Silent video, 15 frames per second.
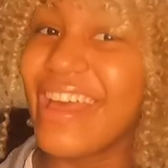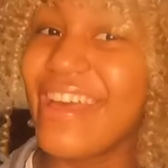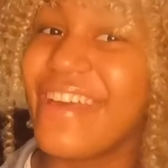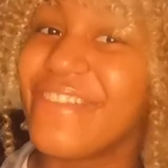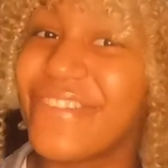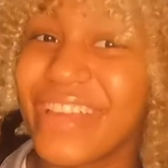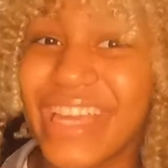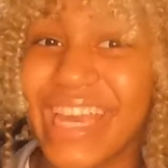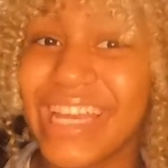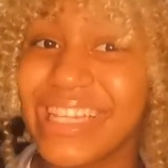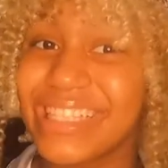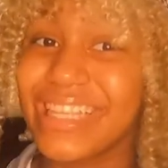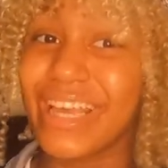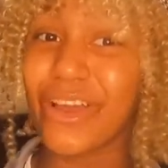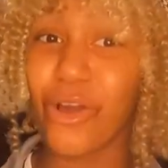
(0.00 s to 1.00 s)
if it
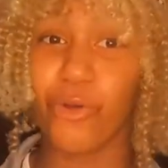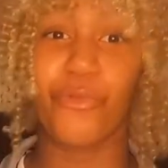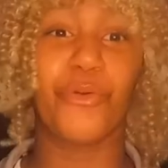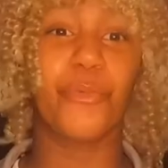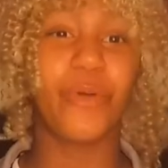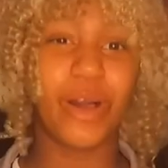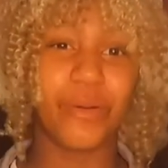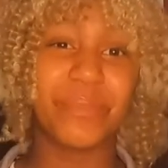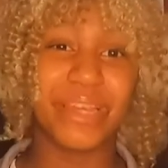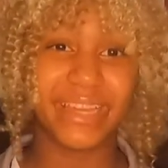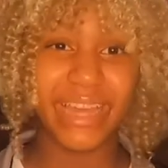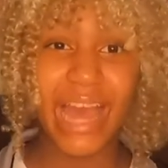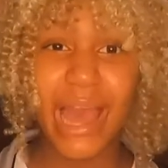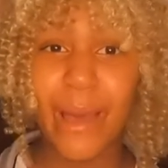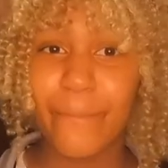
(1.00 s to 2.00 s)
gets like
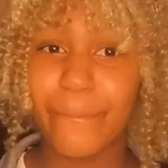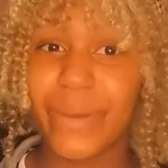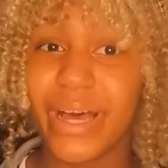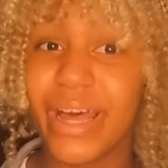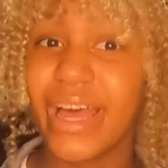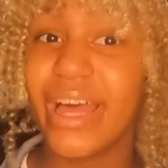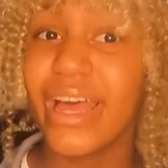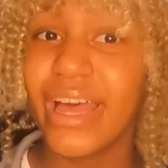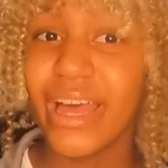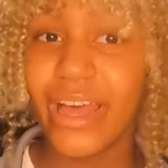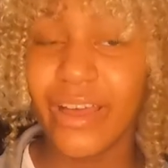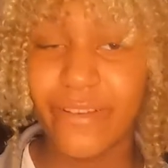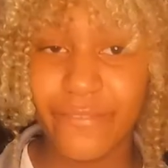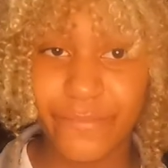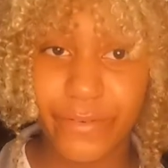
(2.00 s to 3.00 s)
overwhelming but
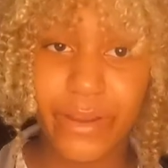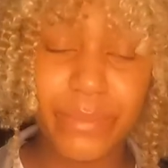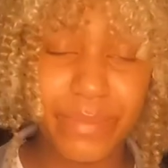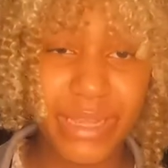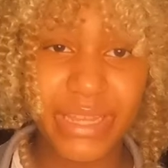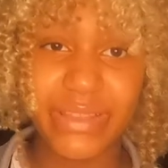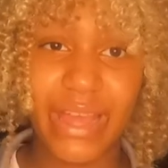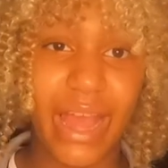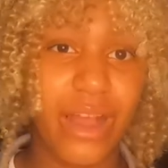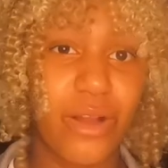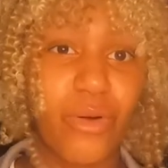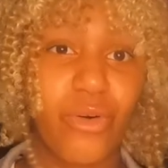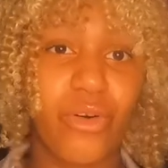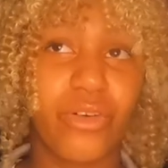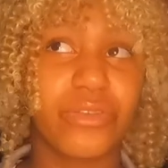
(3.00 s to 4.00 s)
for being that
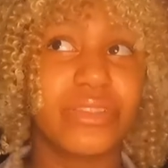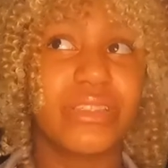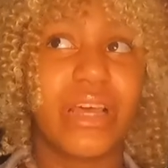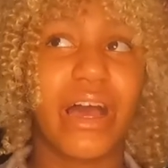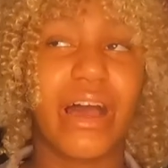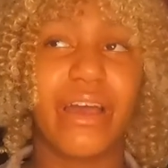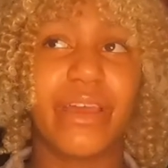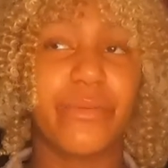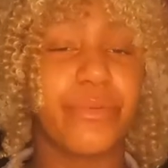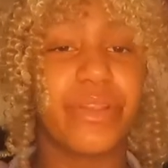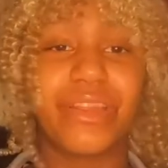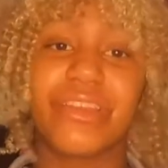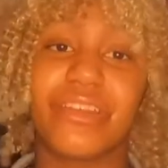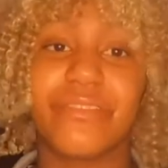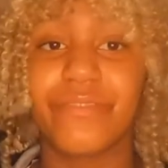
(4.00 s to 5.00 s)
cold it
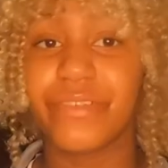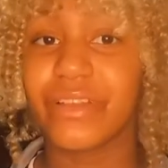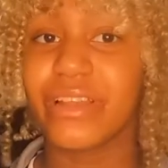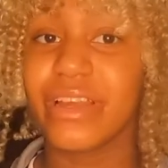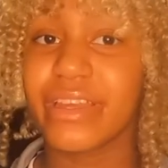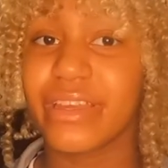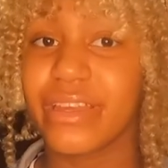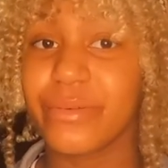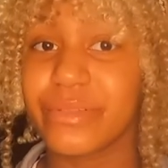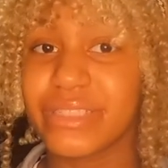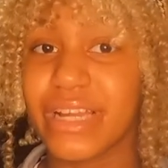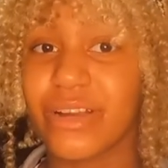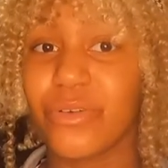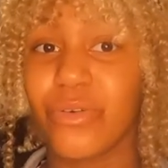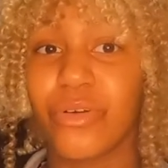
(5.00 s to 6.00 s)
really didn't feel like it
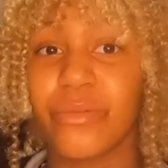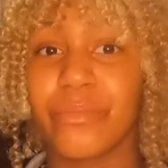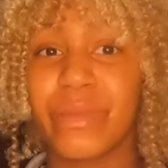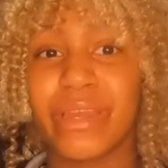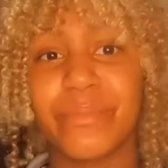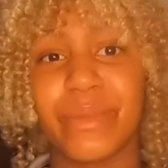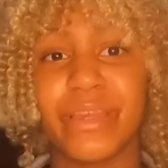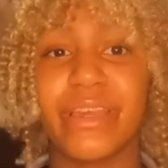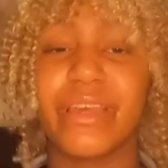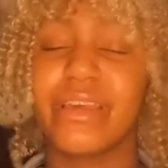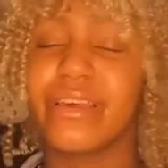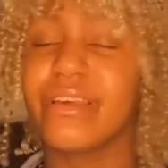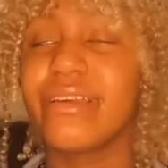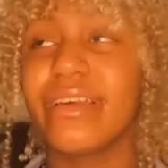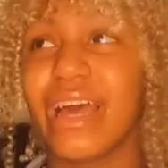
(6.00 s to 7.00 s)
was that cold
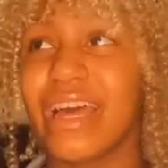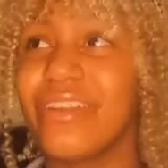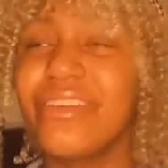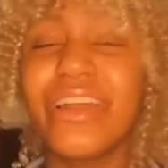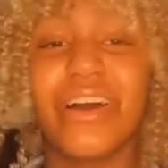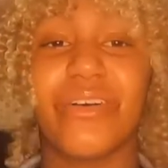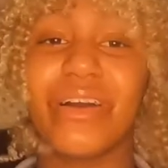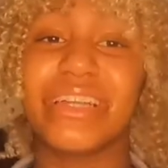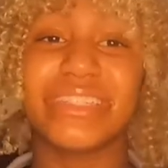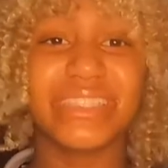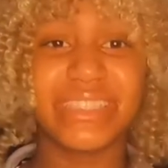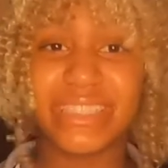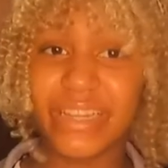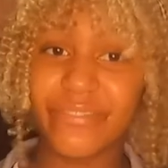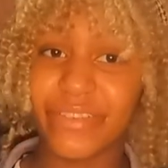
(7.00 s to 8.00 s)
maybe i don't know it
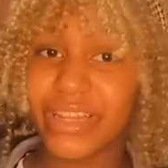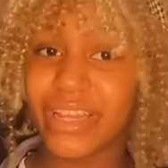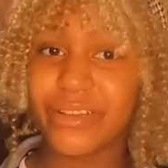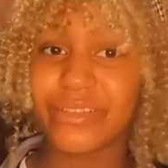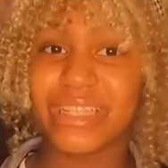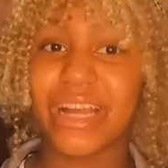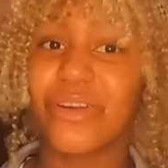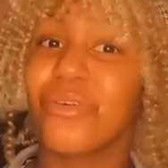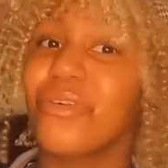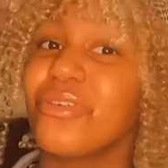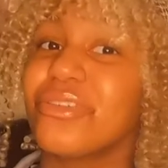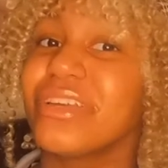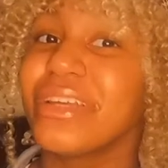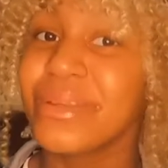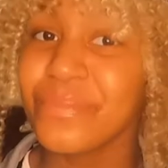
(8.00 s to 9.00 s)
just didn't feel like it was that
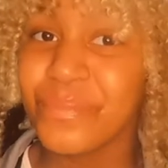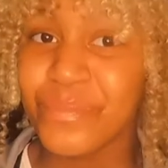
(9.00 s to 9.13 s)
cold